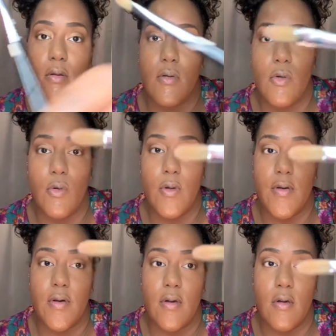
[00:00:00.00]

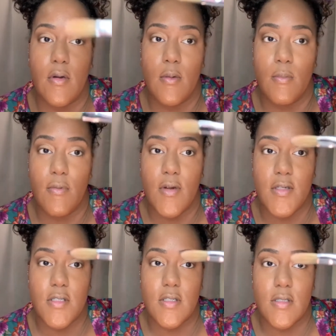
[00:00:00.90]
corner
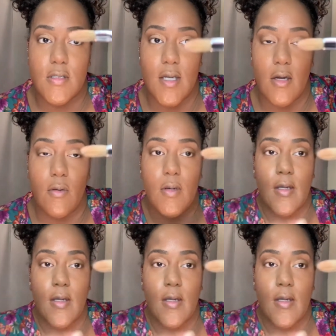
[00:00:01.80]
brush. This is how